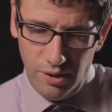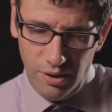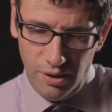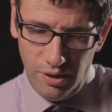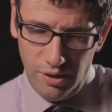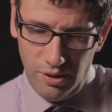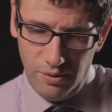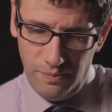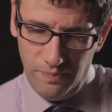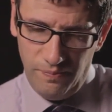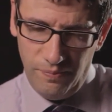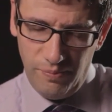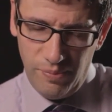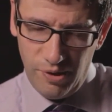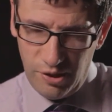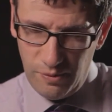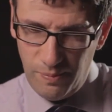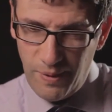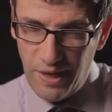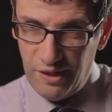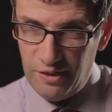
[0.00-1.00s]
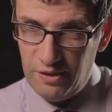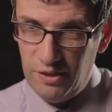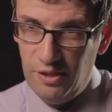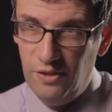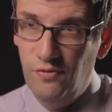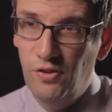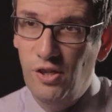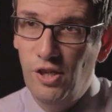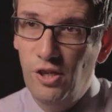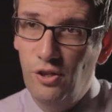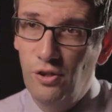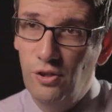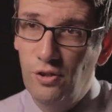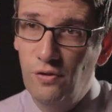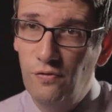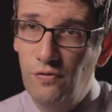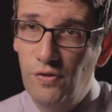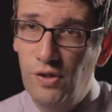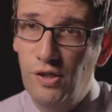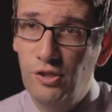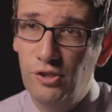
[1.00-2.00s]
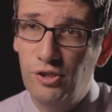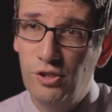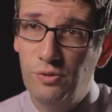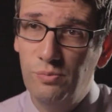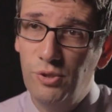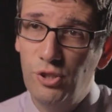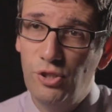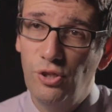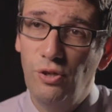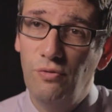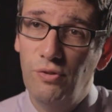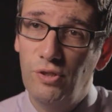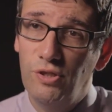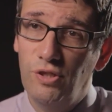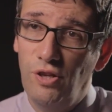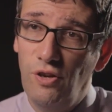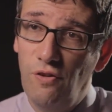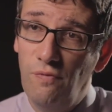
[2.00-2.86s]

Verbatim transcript: um, perspective. The vast majority